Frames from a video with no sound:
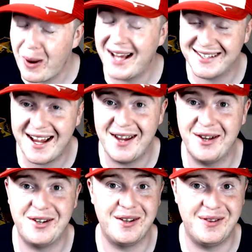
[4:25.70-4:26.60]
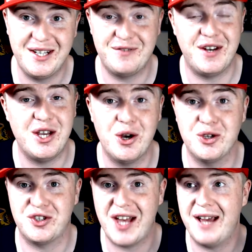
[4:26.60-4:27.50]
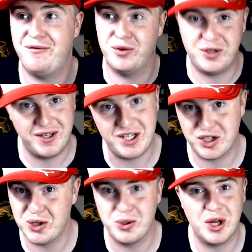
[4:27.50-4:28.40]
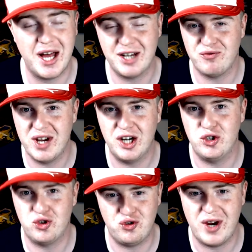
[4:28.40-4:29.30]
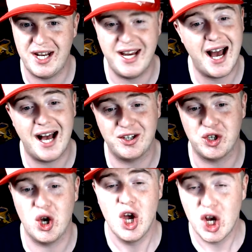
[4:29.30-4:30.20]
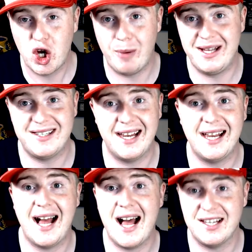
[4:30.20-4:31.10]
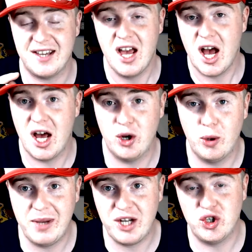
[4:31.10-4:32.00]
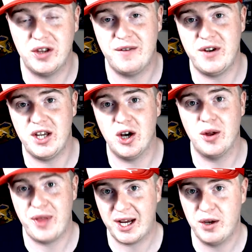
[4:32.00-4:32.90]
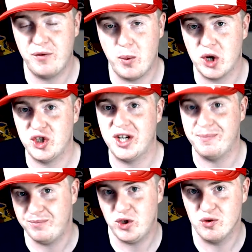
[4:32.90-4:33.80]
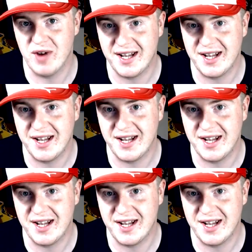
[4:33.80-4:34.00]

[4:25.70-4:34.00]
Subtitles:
quite tired and these videos sat in front of these studio lights really does drain your heart. So comments in, guys, and hope you enjoyed the video. Thank you for watching. You